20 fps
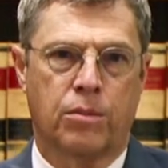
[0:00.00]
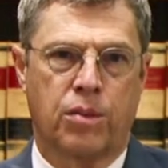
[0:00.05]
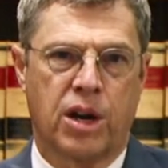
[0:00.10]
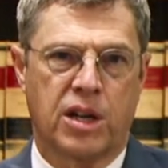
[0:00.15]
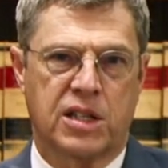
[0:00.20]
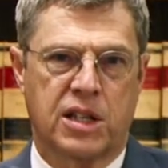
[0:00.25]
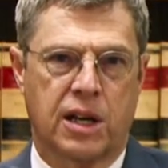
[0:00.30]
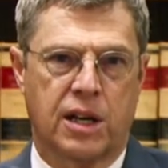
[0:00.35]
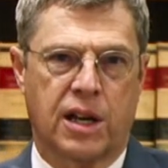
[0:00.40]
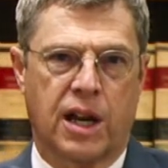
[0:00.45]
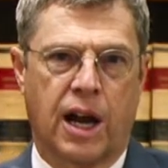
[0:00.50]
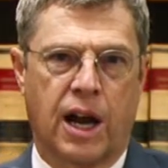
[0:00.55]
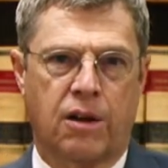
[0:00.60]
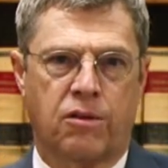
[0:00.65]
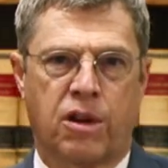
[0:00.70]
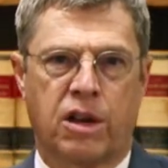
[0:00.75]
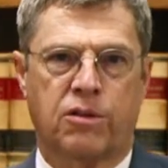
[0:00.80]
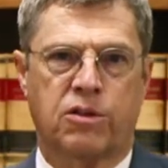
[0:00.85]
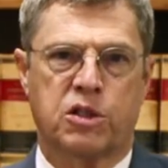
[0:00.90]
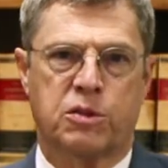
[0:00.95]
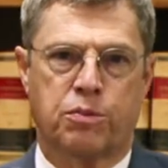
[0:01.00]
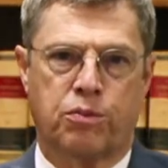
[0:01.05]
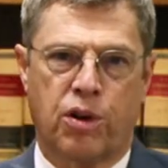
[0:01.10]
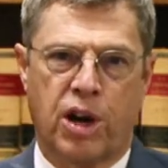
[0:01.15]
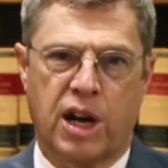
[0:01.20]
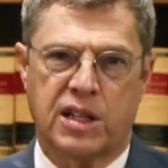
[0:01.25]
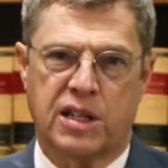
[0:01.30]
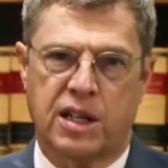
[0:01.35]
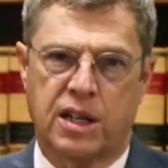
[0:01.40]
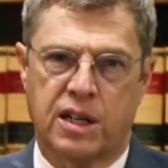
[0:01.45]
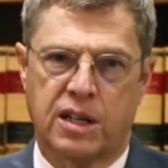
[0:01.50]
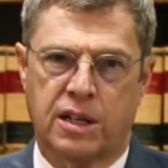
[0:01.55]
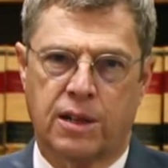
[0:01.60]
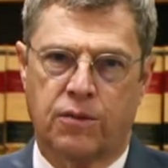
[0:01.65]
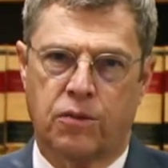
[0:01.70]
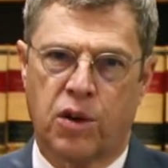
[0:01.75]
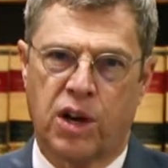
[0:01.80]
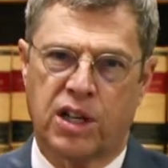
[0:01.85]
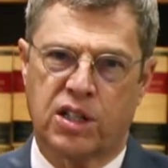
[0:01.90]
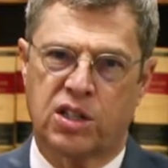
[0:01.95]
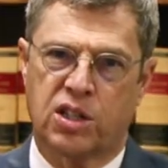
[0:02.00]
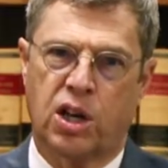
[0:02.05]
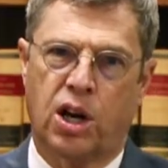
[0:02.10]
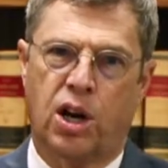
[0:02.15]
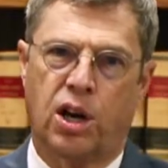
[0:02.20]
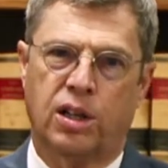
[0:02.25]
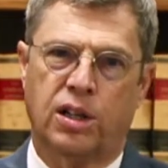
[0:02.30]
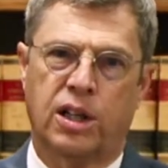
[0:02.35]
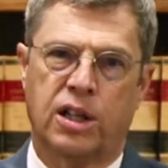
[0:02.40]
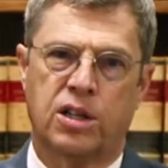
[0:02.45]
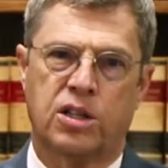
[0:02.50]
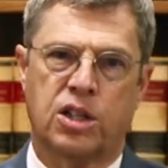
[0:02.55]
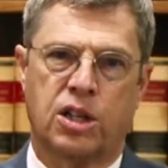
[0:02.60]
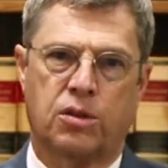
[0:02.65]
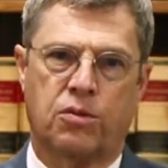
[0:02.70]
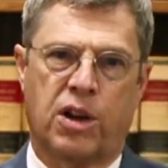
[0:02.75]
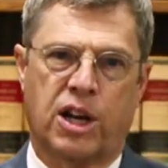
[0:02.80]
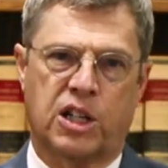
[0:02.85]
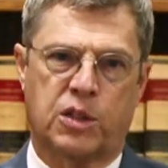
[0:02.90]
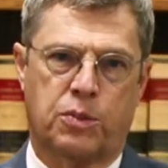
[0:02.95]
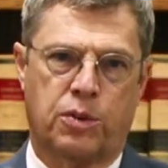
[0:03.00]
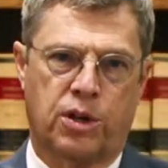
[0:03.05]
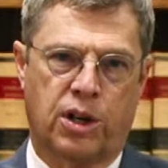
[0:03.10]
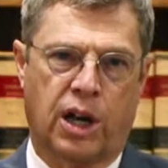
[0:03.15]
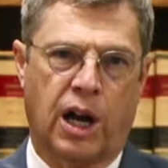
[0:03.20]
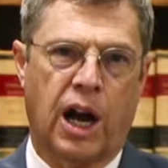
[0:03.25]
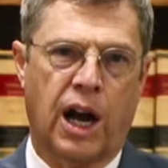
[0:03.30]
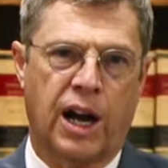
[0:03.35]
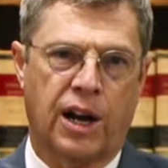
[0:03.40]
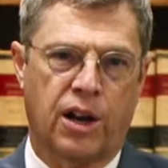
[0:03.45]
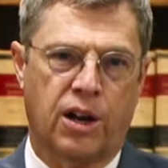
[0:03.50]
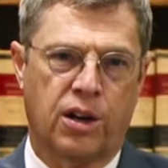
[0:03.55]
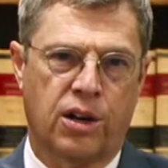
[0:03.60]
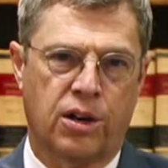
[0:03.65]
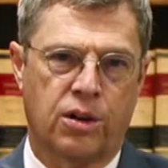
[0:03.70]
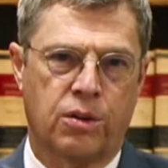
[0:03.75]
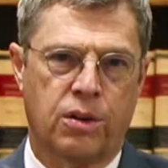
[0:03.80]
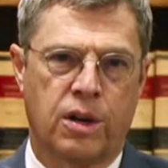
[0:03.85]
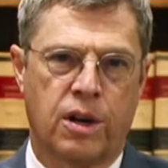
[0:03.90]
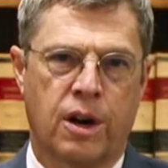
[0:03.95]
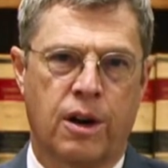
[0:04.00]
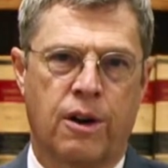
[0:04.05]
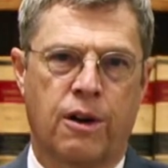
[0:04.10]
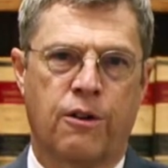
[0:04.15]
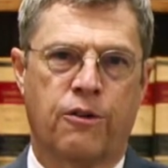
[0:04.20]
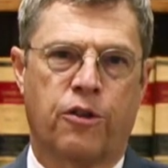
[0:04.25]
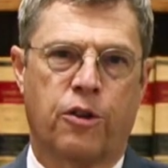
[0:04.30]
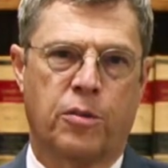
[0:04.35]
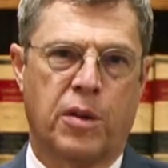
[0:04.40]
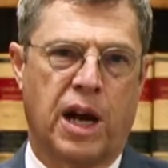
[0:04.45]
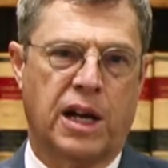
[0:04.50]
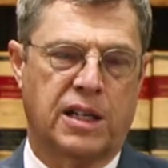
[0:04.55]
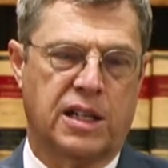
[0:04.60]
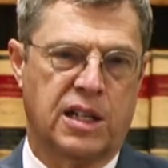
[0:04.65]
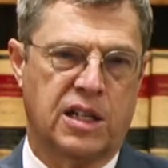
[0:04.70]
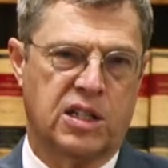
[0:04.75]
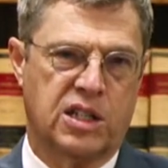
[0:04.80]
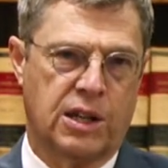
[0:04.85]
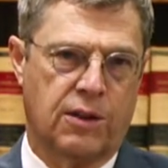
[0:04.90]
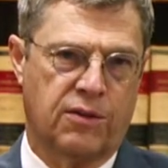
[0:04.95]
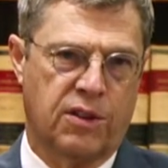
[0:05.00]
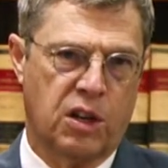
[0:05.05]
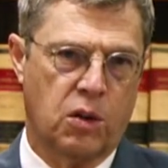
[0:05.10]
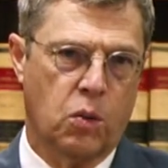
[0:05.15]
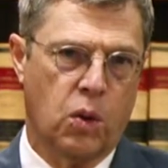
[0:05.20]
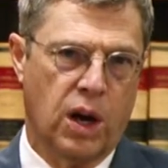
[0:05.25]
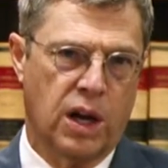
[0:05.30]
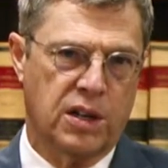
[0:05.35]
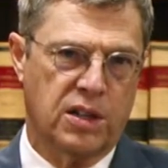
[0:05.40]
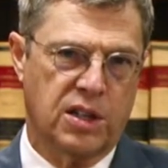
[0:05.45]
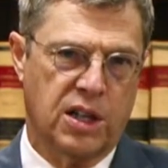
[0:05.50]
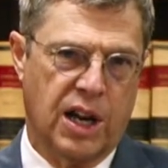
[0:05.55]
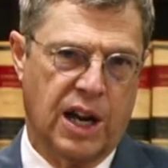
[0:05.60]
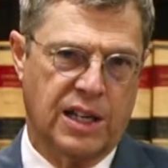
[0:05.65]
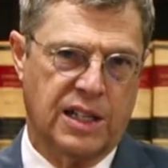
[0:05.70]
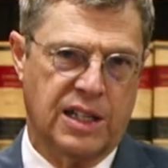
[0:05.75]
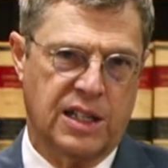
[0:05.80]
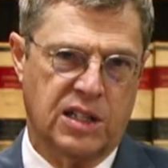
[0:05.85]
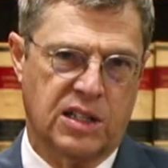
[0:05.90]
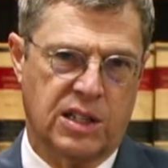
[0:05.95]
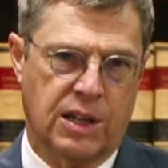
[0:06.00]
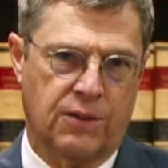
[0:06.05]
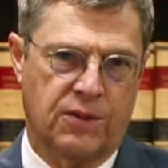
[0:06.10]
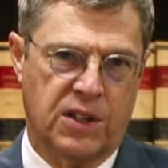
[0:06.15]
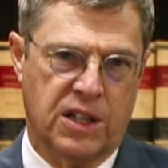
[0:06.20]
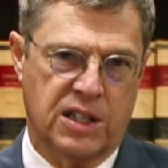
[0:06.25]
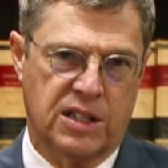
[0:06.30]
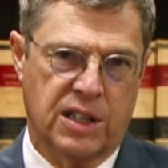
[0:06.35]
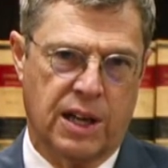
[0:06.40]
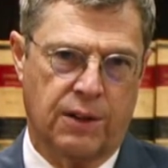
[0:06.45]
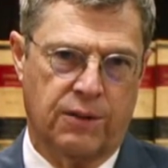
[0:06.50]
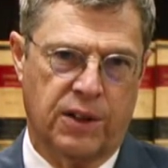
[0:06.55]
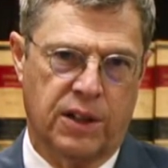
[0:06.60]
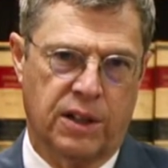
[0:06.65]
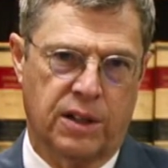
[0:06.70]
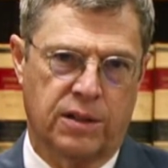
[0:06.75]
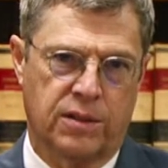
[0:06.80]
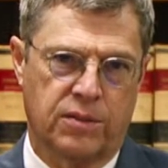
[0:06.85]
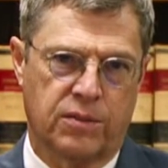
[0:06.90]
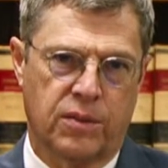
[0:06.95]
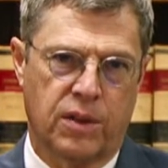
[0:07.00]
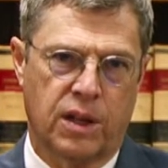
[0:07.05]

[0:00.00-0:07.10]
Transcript: President Eyring was president of Ricks College in Rexburg, Idaho, from 1971 to 1977.